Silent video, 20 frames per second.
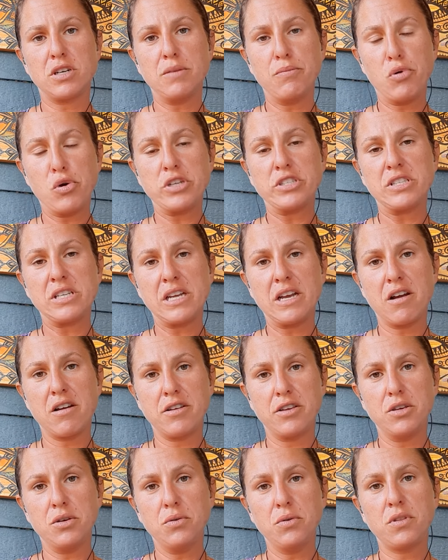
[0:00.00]
and poisoning our
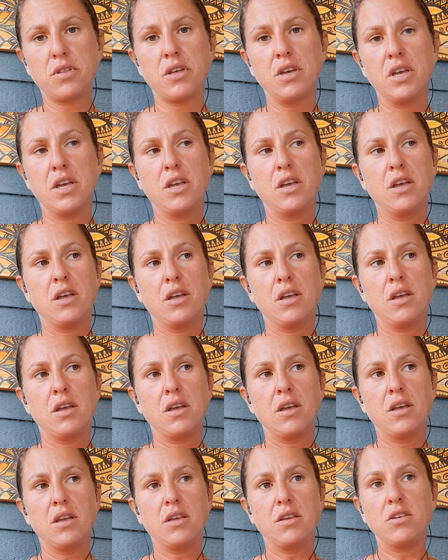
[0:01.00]
youth,
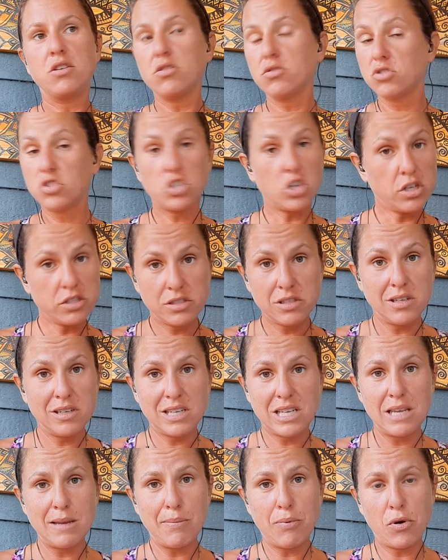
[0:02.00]
you're just going
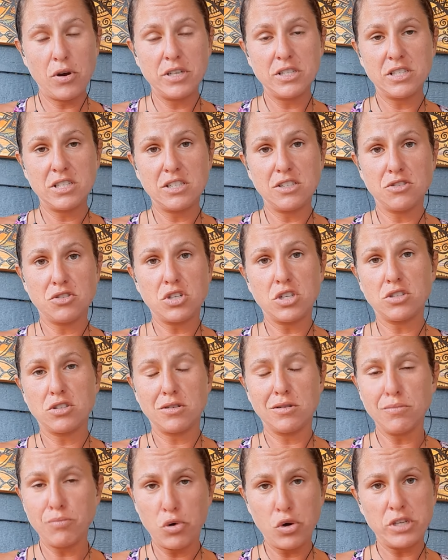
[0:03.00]
to keep poisoning your
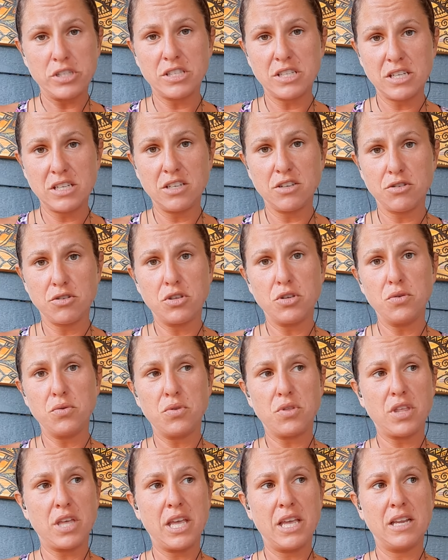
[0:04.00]
children and poisoning your
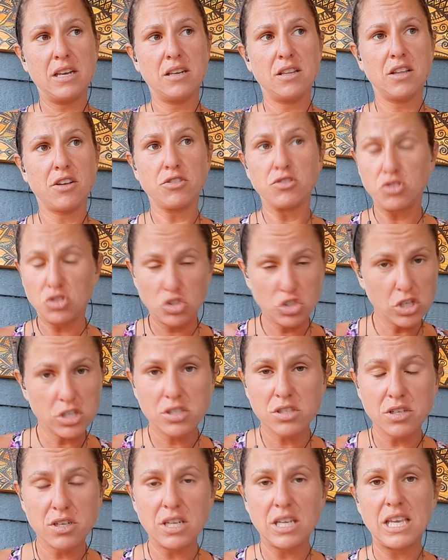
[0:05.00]
youth, and they're
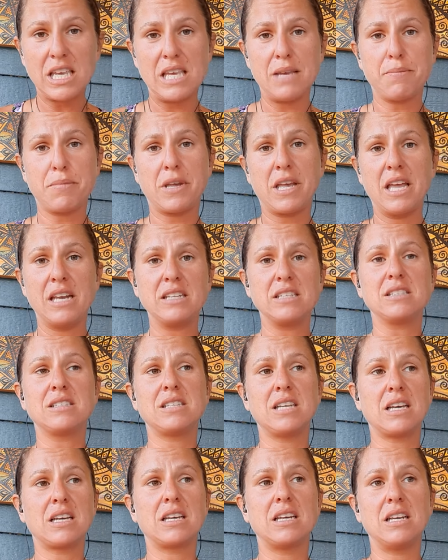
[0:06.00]
just going to keep getting
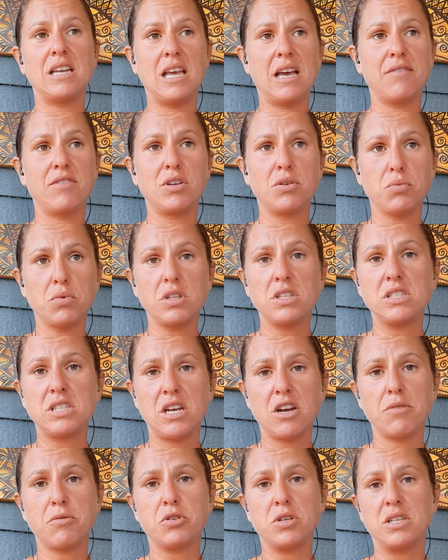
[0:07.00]
sick and having really
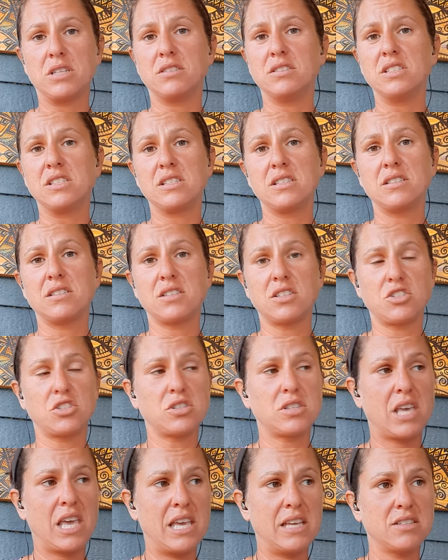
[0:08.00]
terrible illnesses such
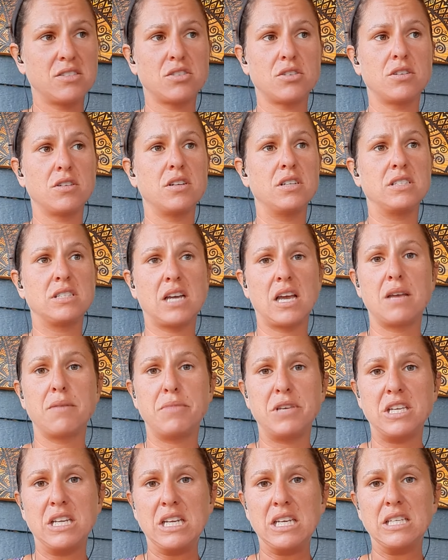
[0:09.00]
as cancer and
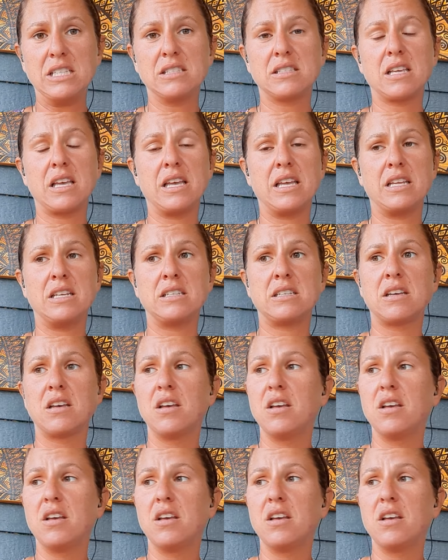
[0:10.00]
diabetes and